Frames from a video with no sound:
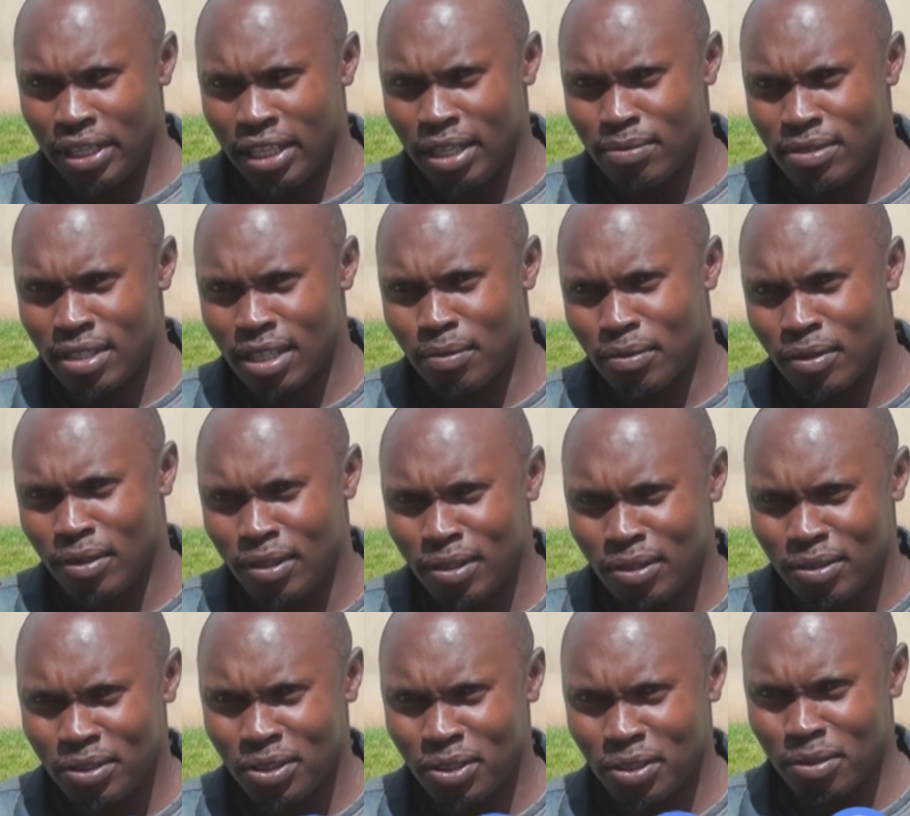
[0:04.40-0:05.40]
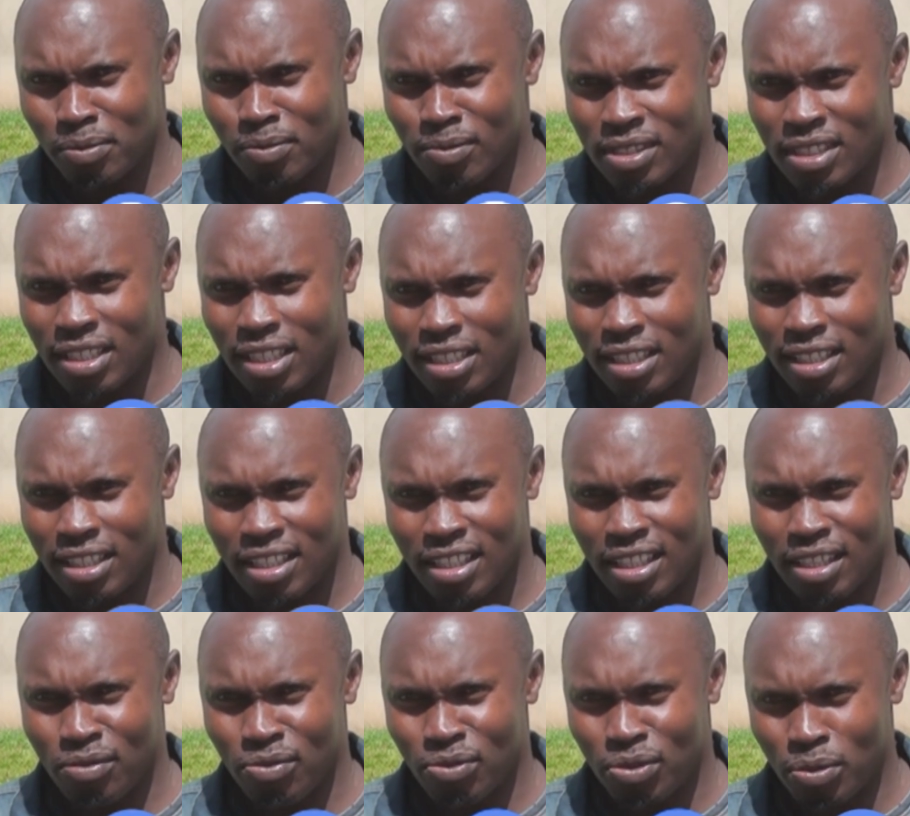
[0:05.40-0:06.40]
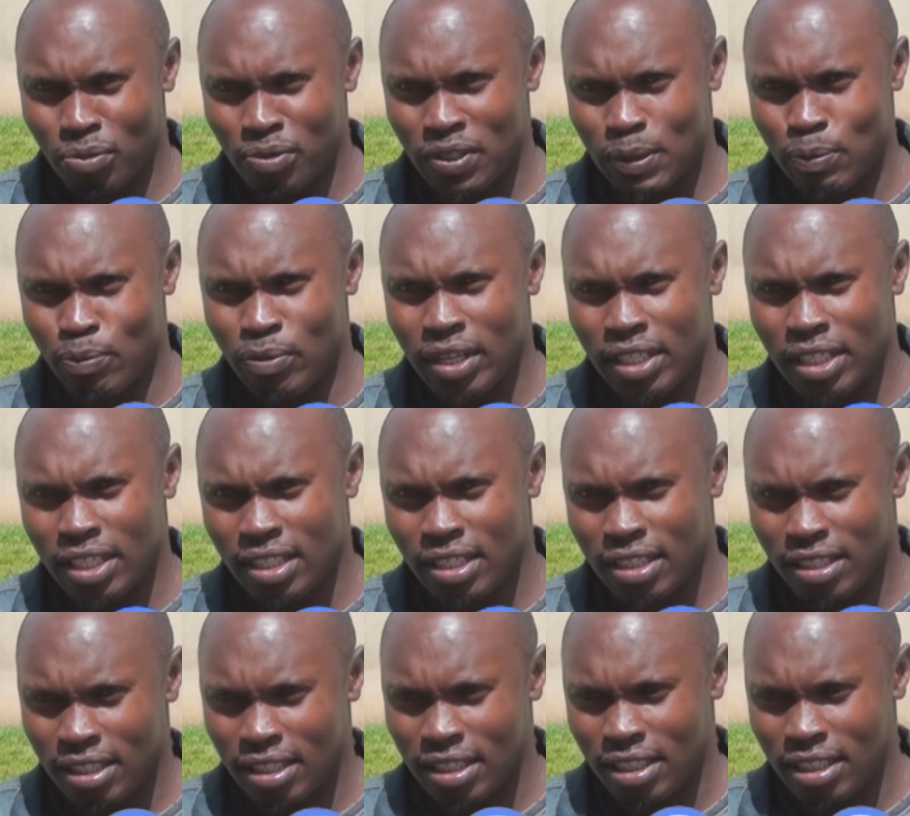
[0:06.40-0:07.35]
My name's I'm called John Musa. I'm from Isebania